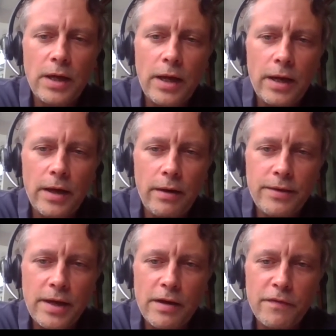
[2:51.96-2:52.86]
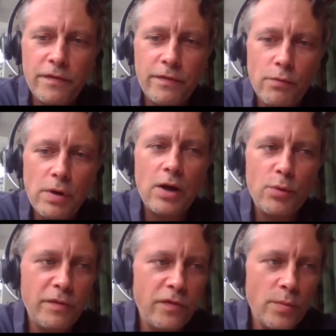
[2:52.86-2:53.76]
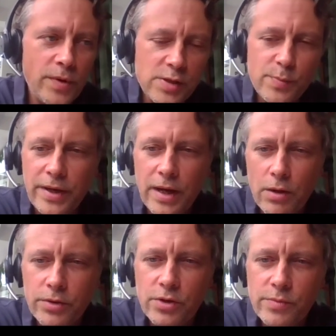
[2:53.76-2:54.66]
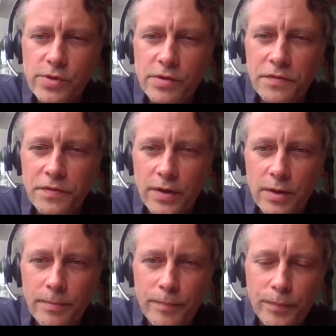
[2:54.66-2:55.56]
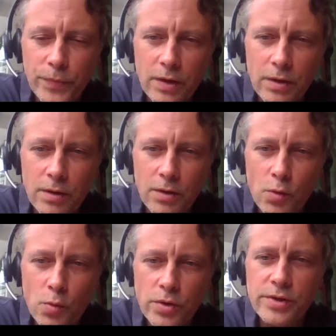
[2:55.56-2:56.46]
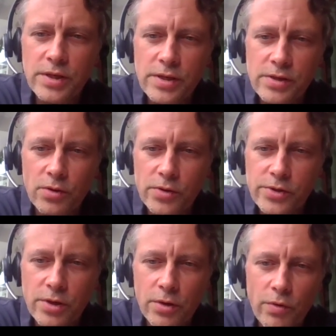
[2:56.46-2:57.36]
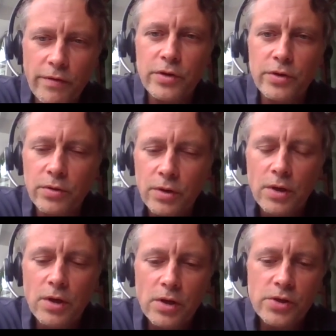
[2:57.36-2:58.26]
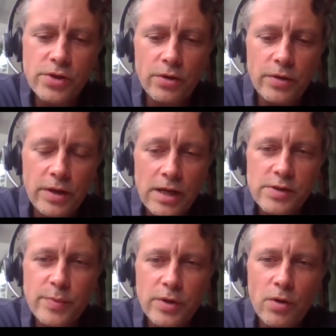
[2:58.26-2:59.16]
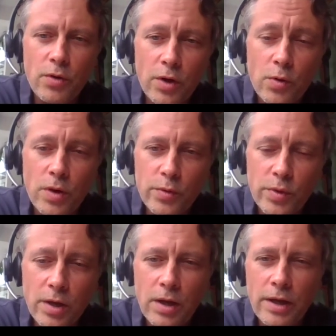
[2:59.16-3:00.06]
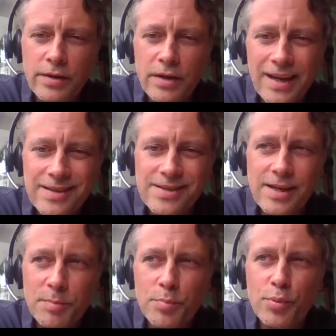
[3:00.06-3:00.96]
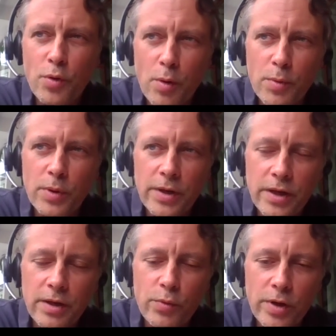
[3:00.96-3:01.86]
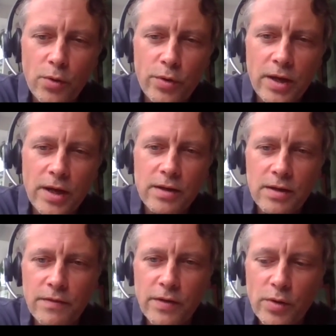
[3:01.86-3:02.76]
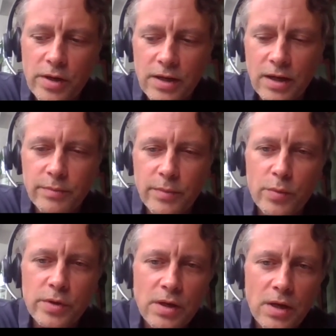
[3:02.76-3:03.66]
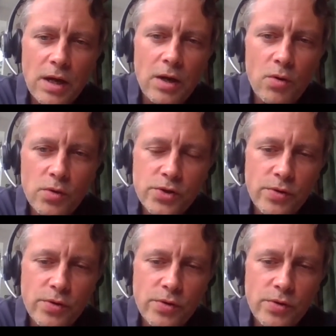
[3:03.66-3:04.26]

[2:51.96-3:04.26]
and they have well outperformed us by now in terms of quantities and also revenue. So it has been going quite well, and the next step, probably we are looking at it and evaluating at the moment, are also